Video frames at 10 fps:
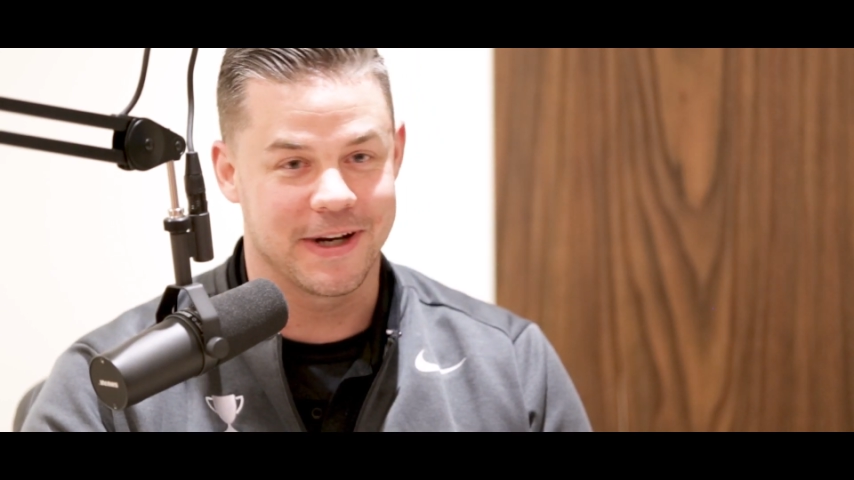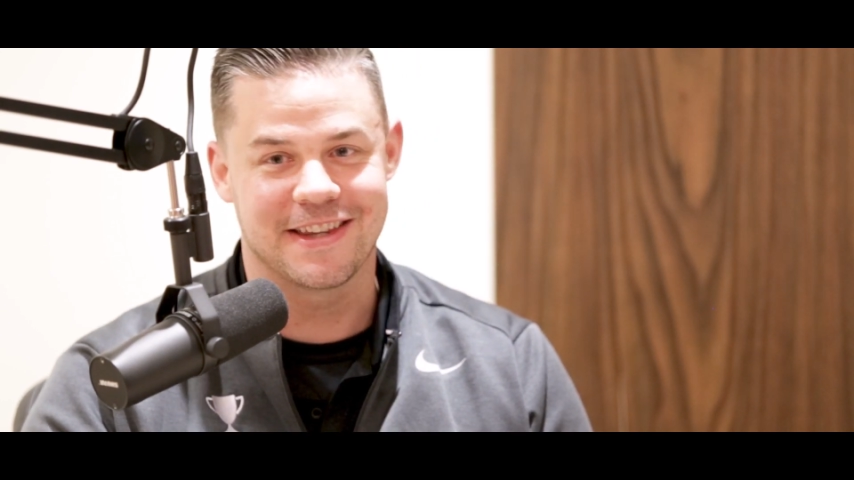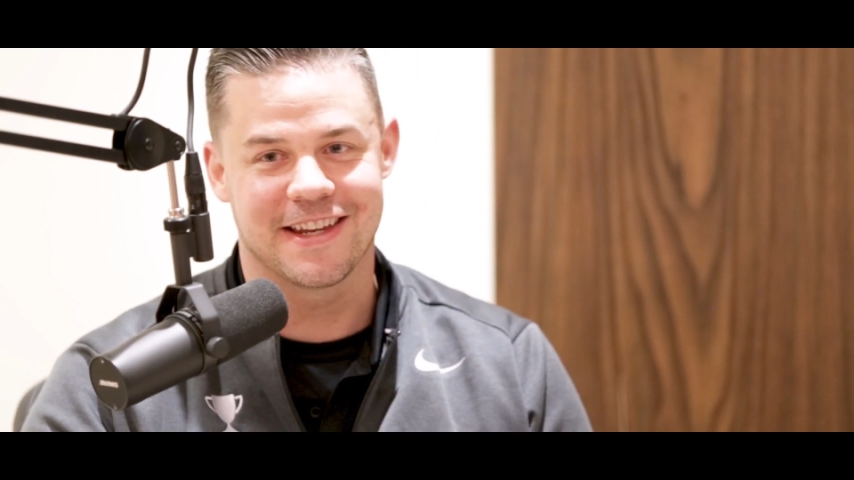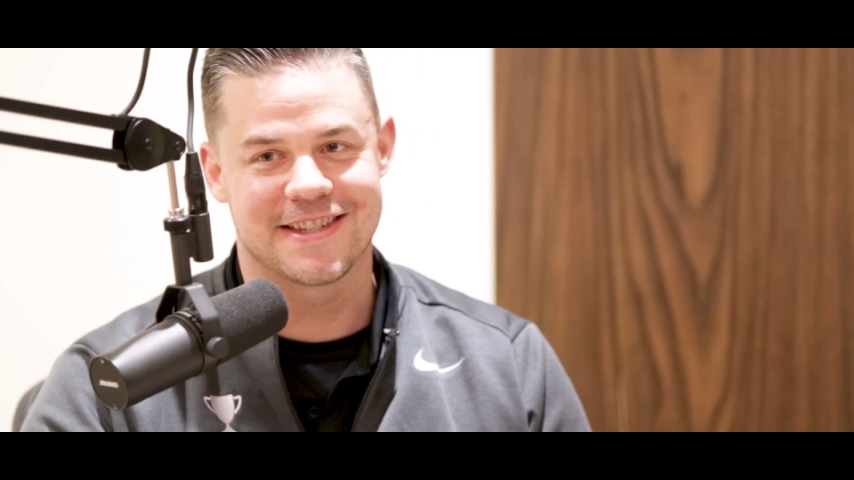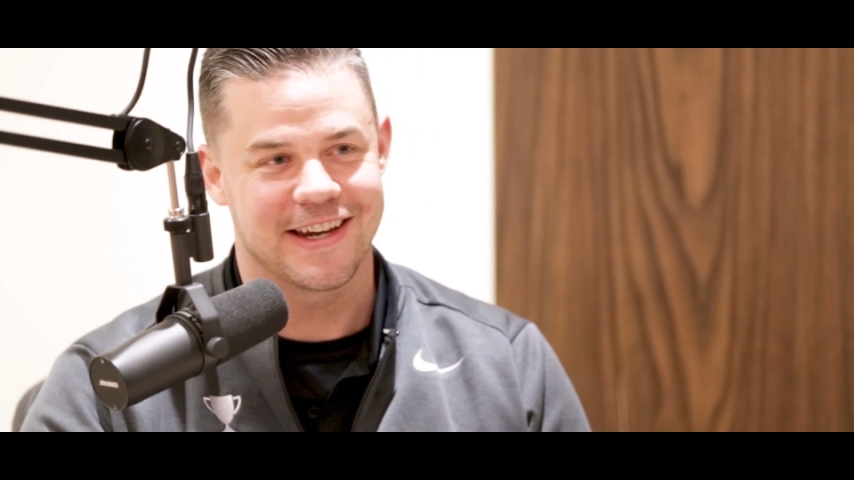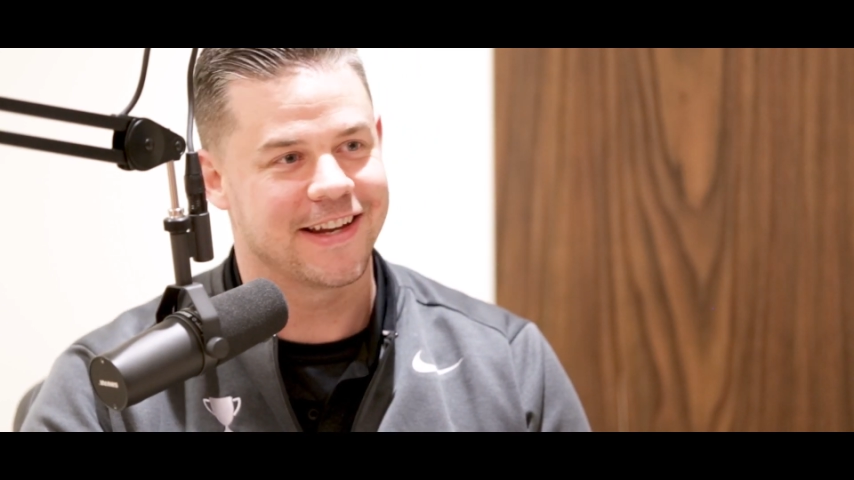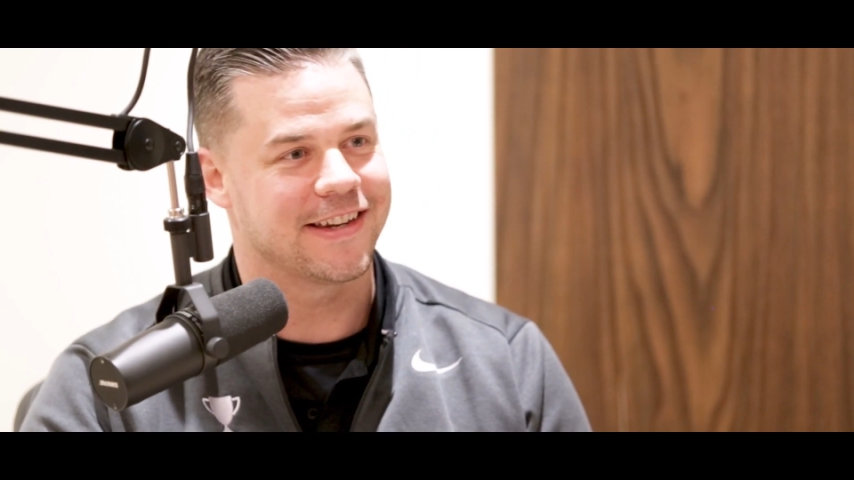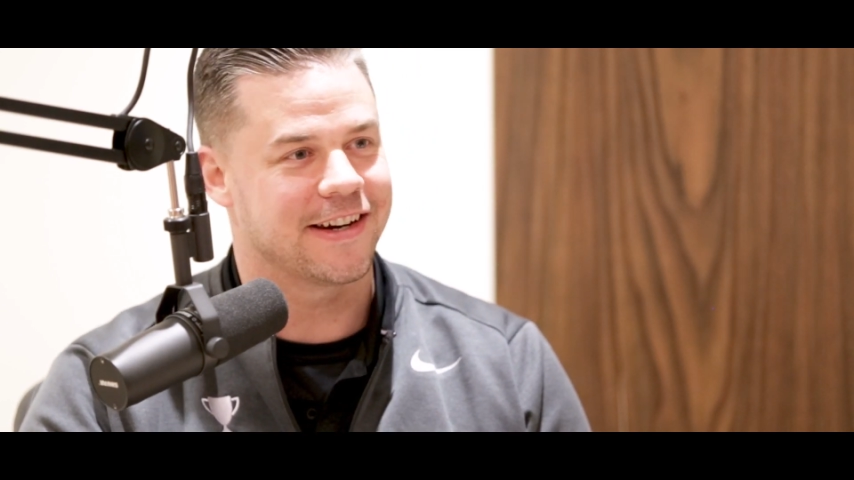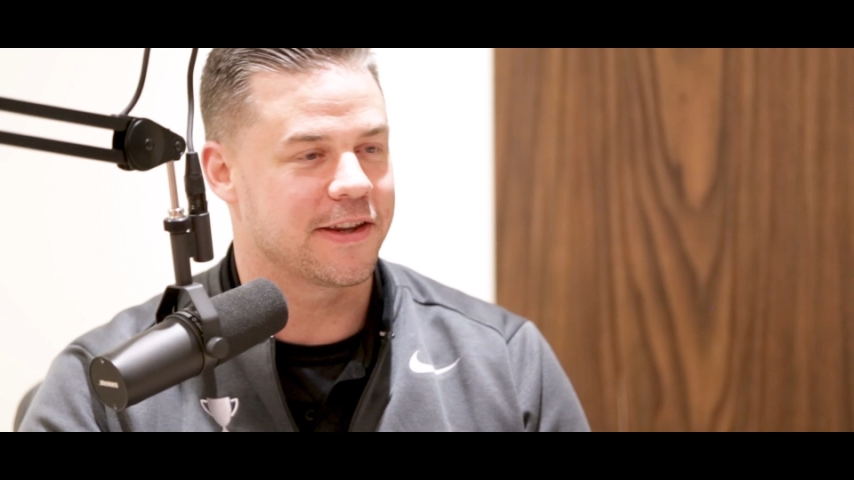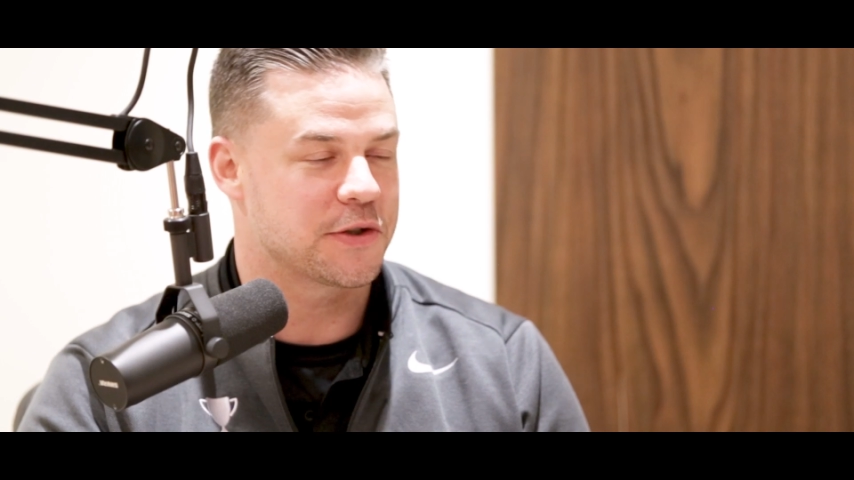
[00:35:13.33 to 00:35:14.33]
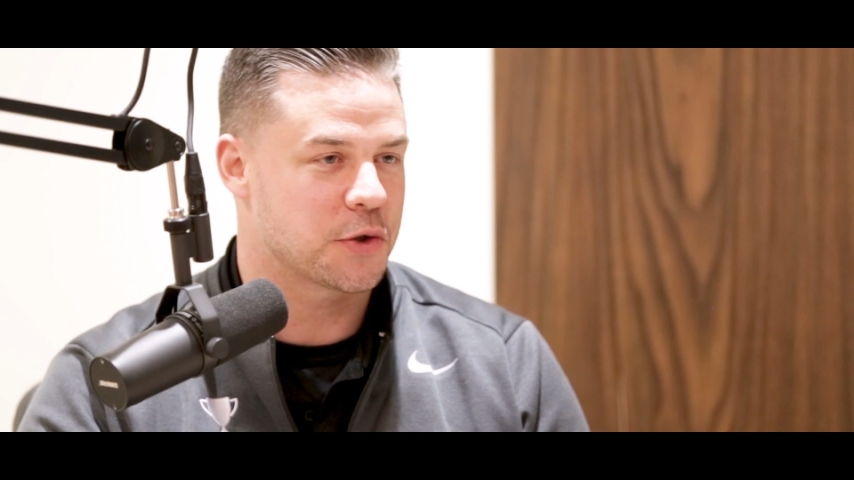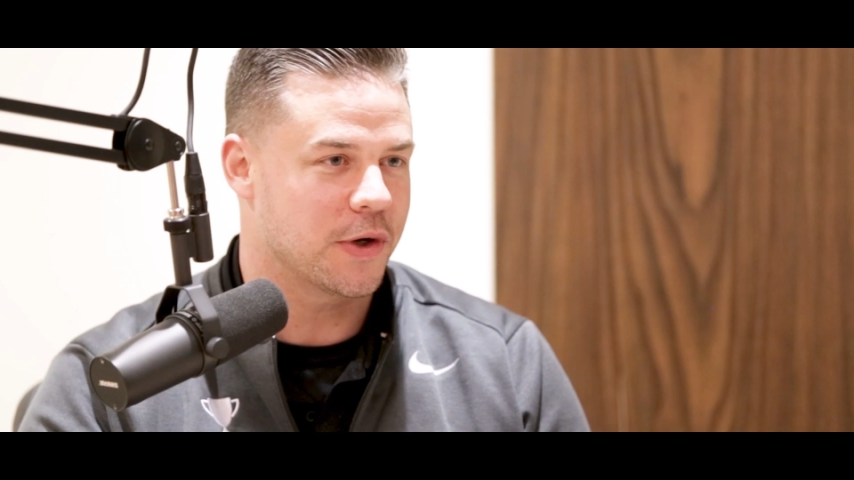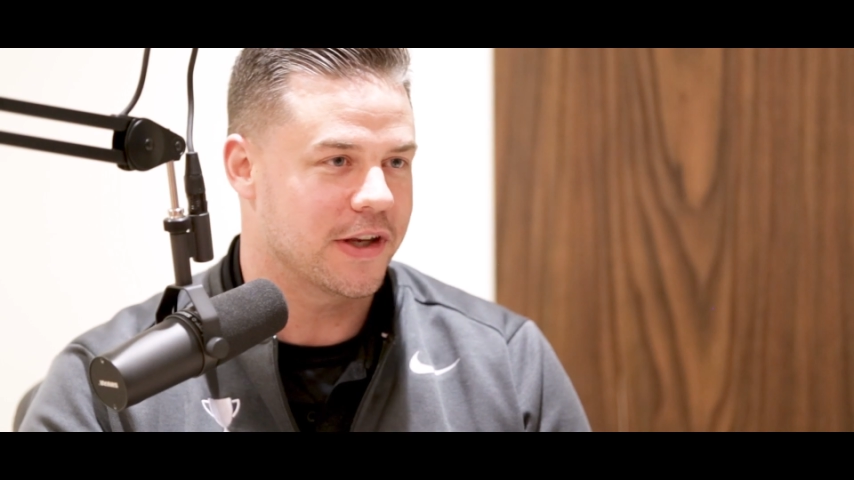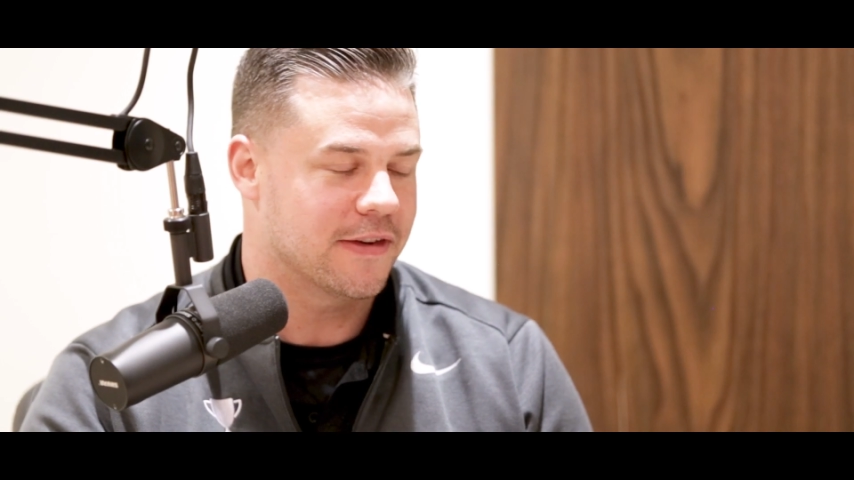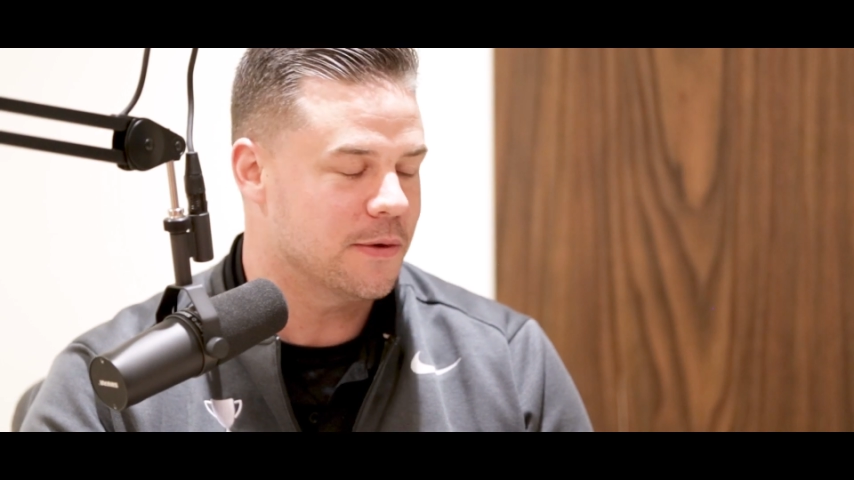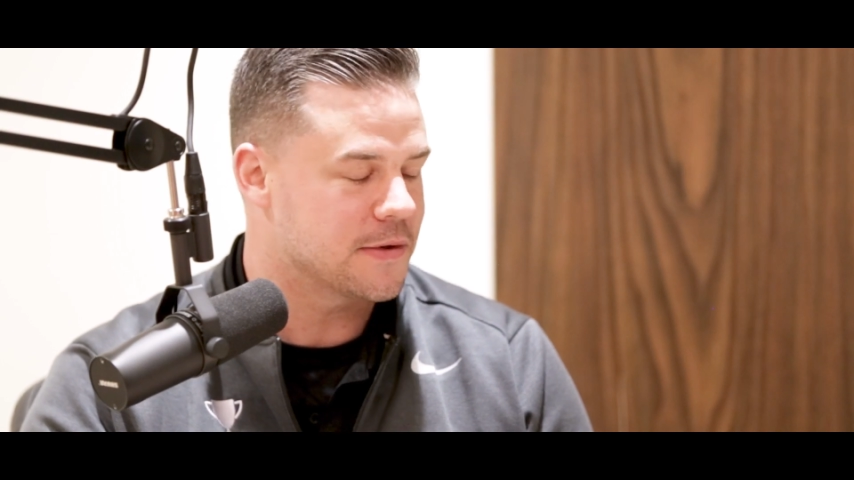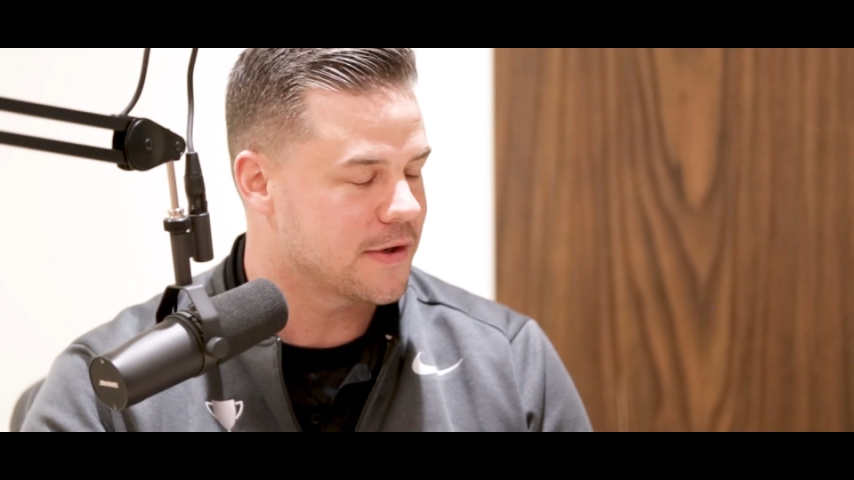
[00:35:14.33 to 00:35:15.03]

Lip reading: he did say at the end of the street too.